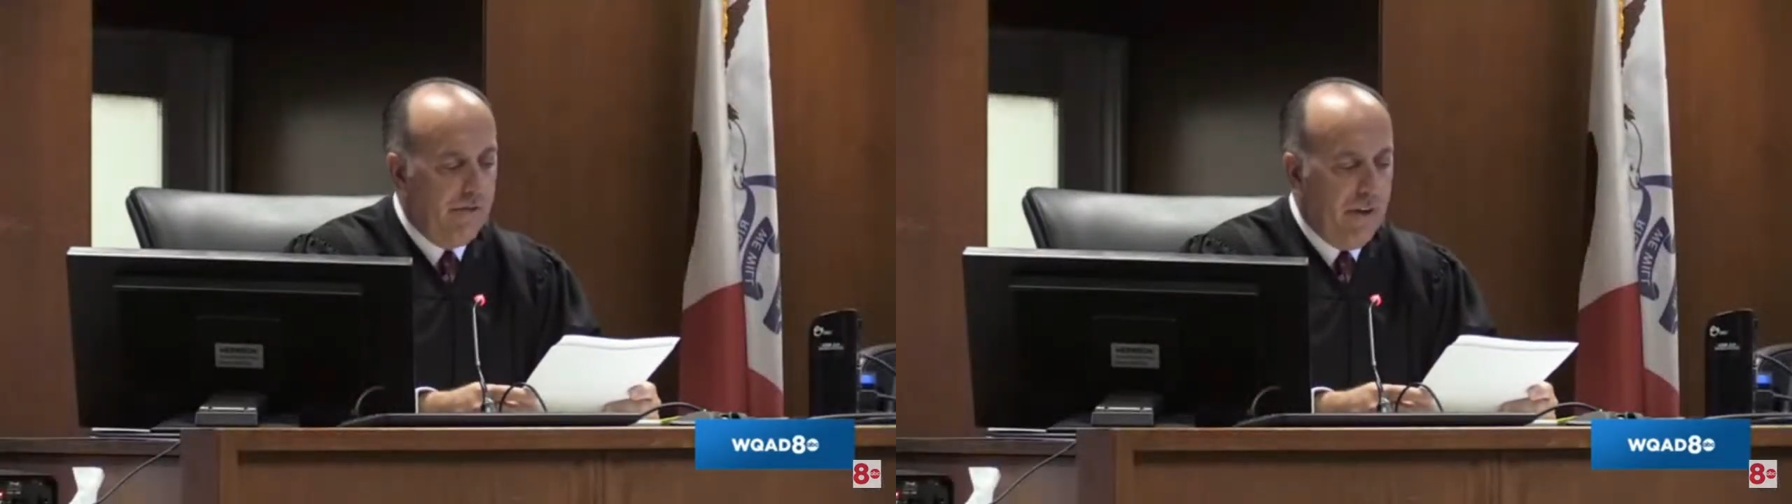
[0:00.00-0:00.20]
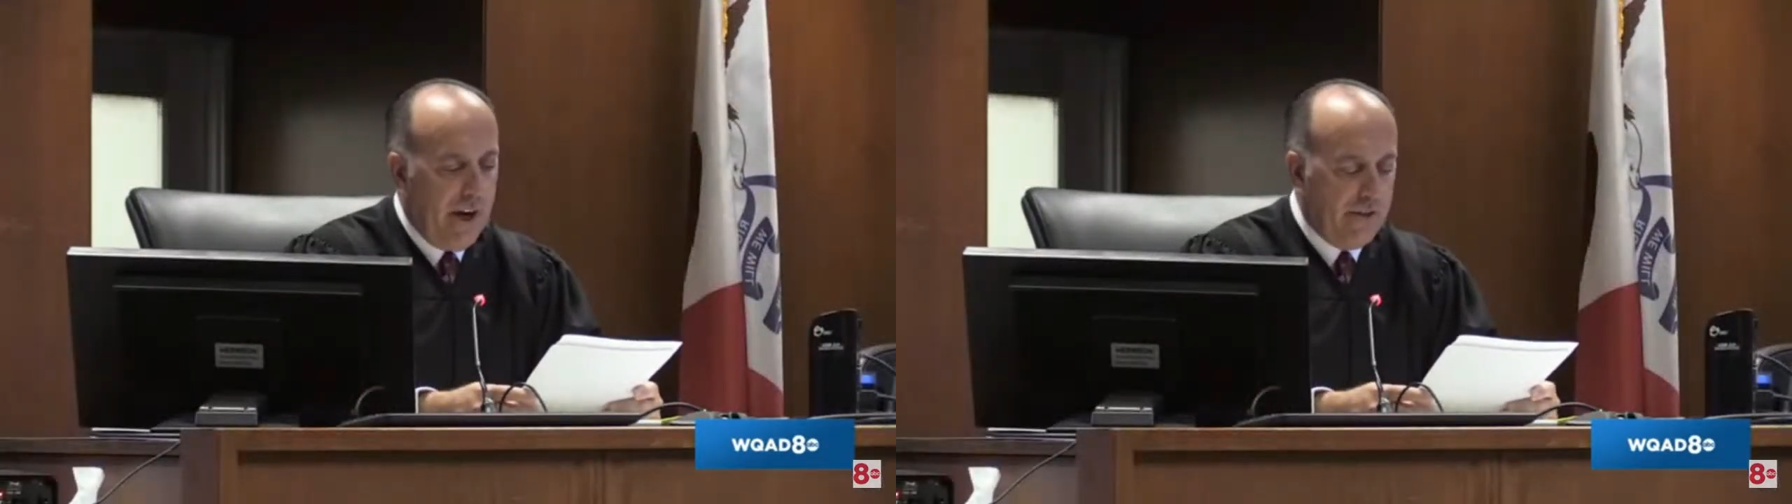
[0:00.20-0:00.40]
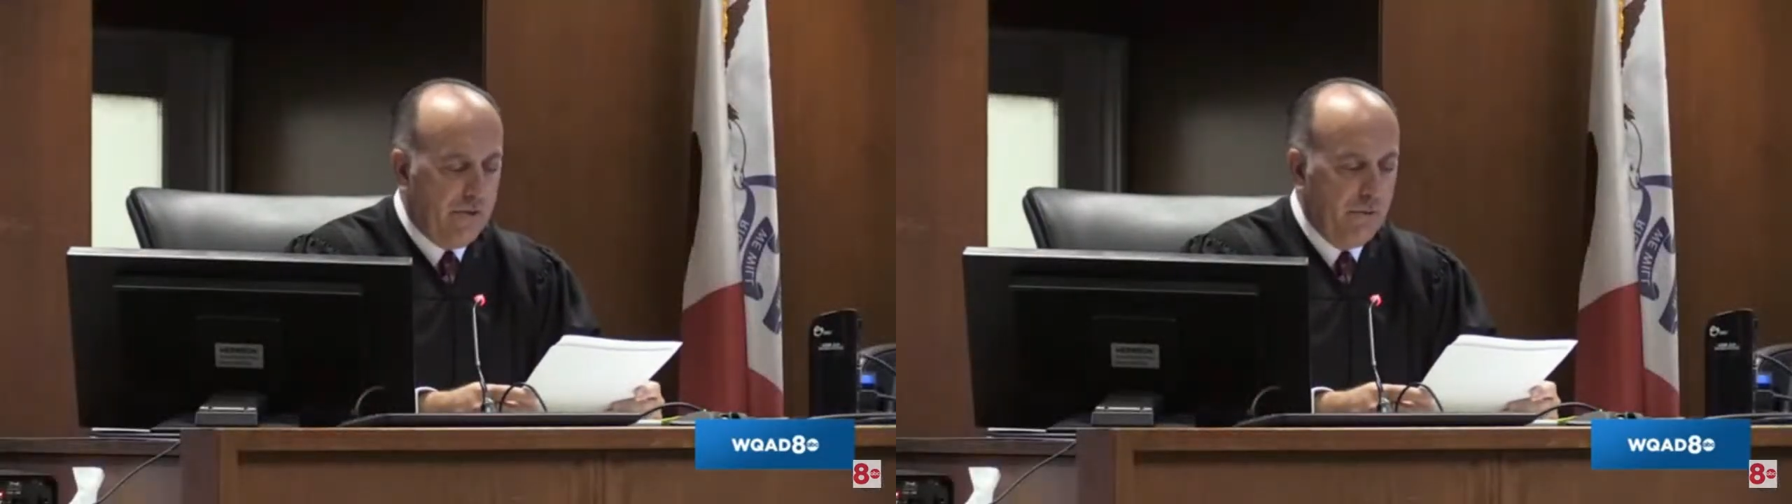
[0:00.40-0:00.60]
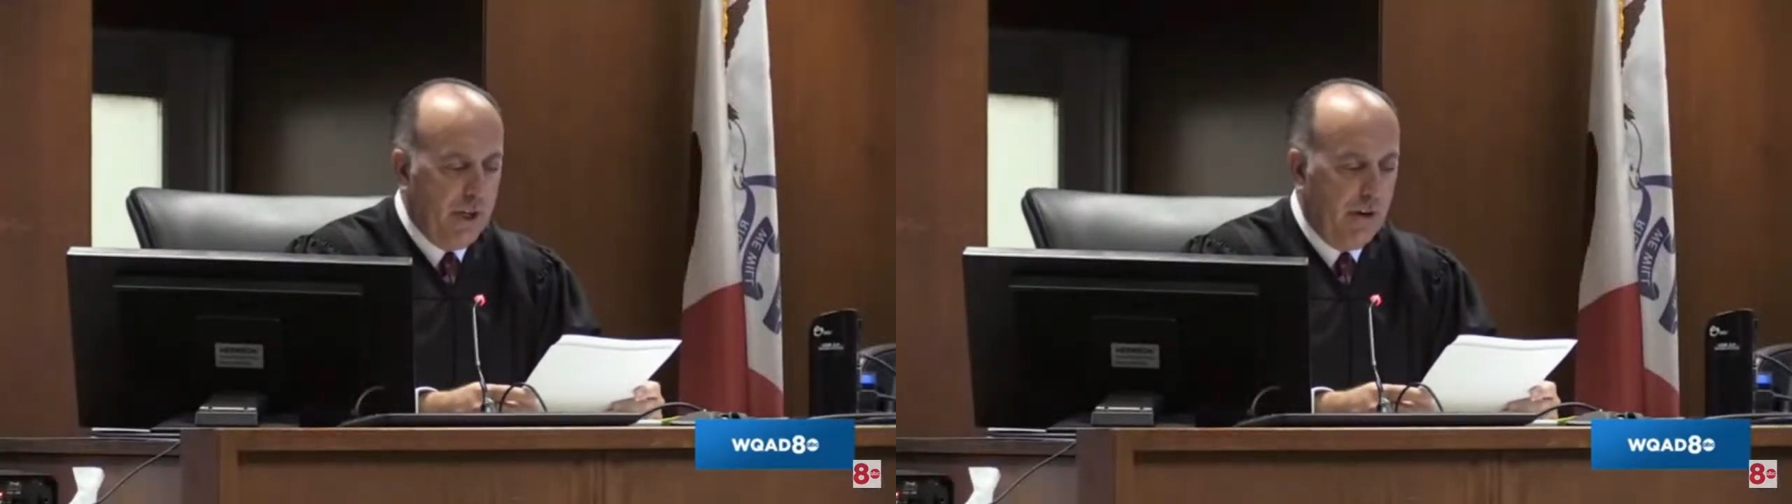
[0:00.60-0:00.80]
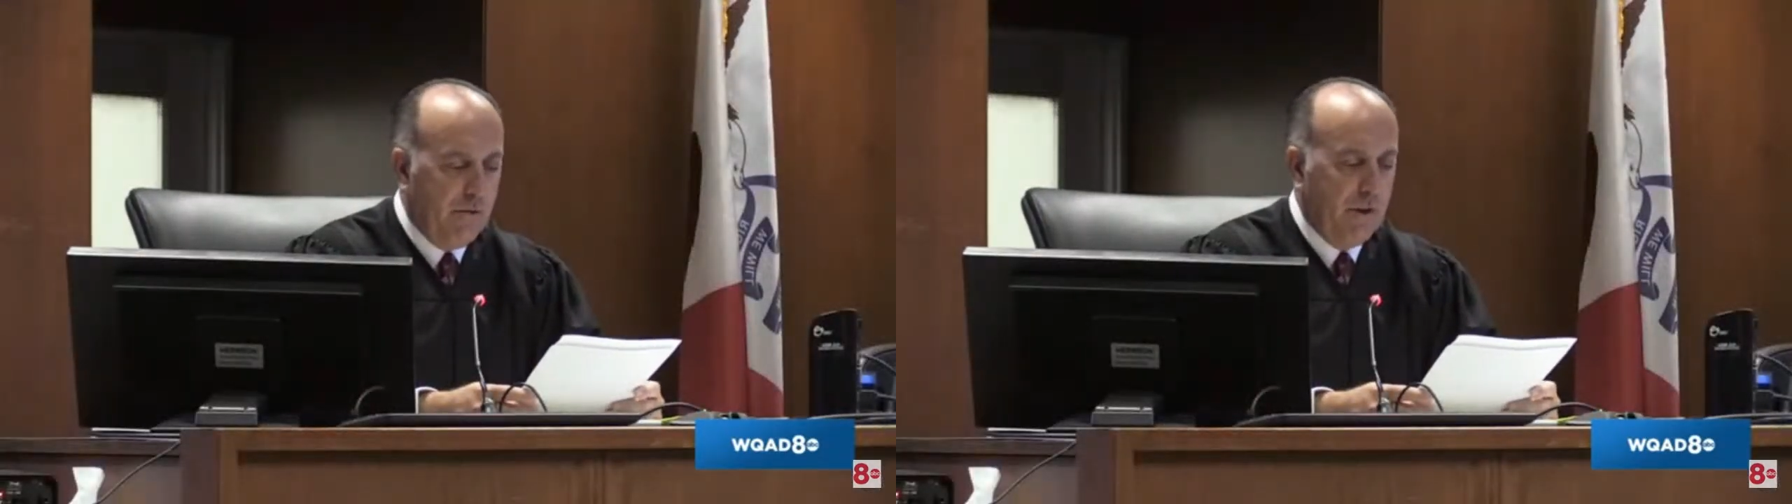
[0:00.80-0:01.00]
the facts from
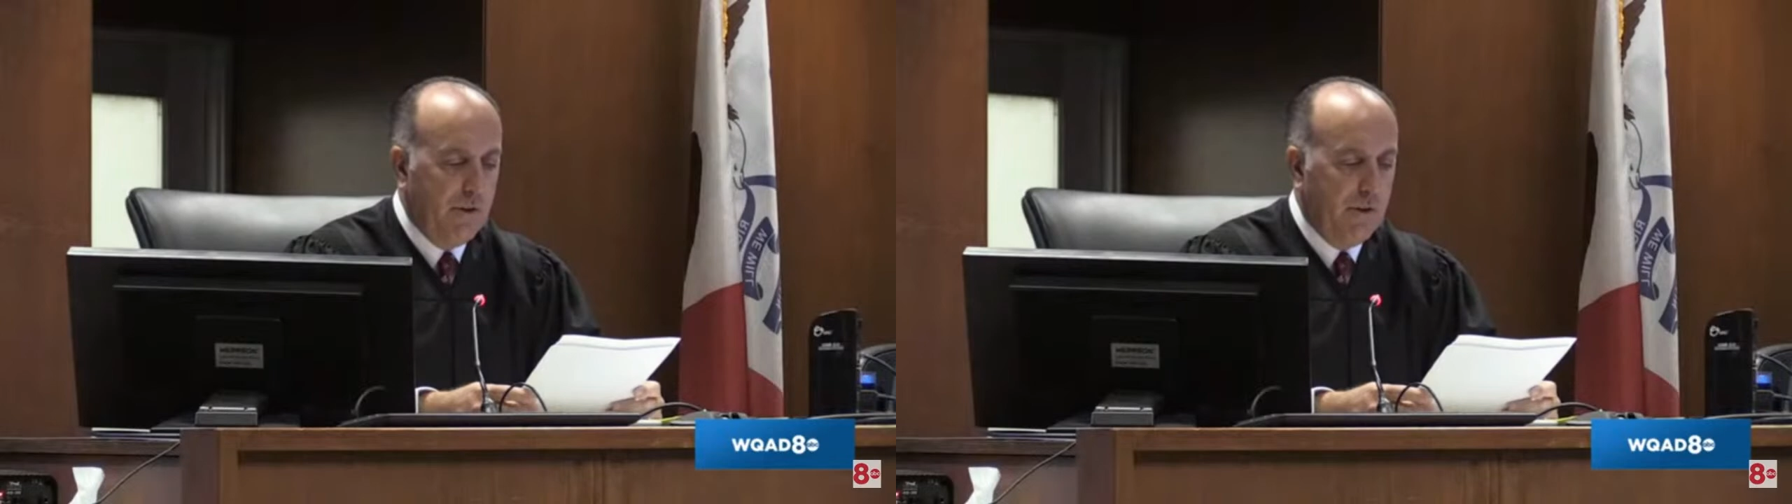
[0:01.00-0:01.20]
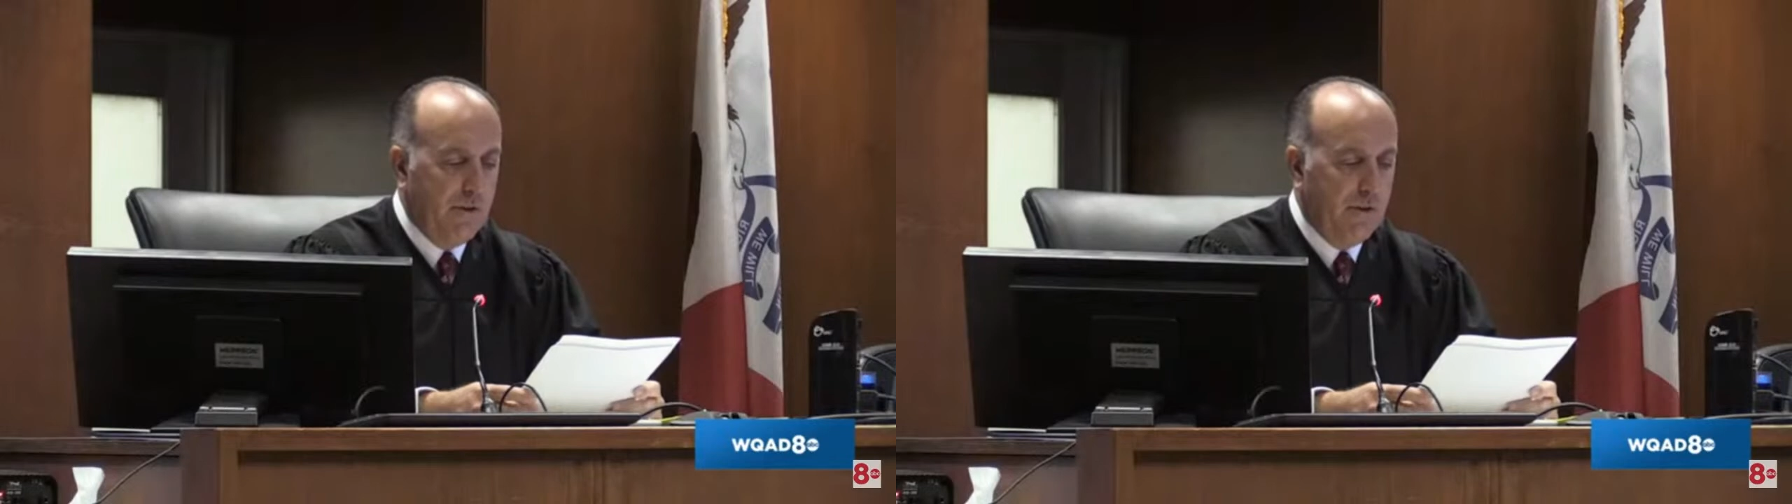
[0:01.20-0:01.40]
the evidence.